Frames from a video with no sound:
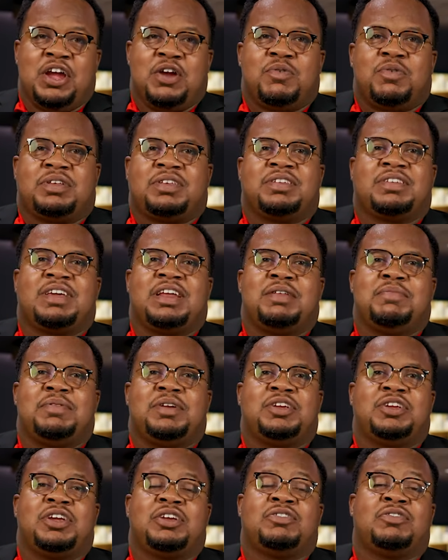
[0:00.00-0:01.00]
which is going to
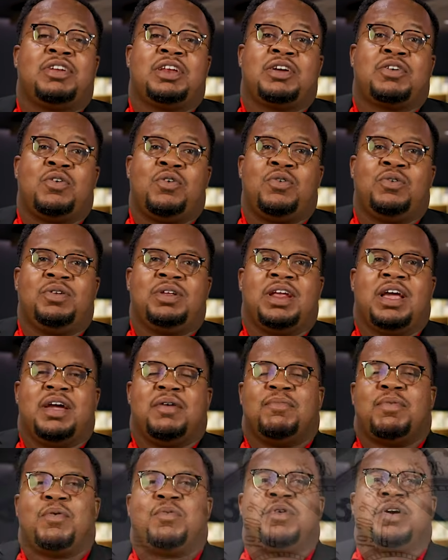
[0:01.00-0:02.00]
be Jaeger-LeCoultre.
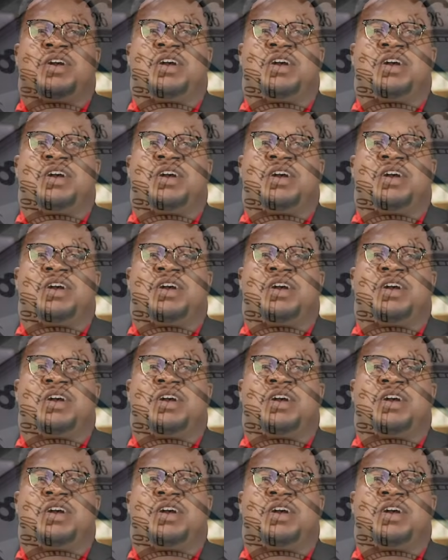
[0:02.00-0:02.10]
But we're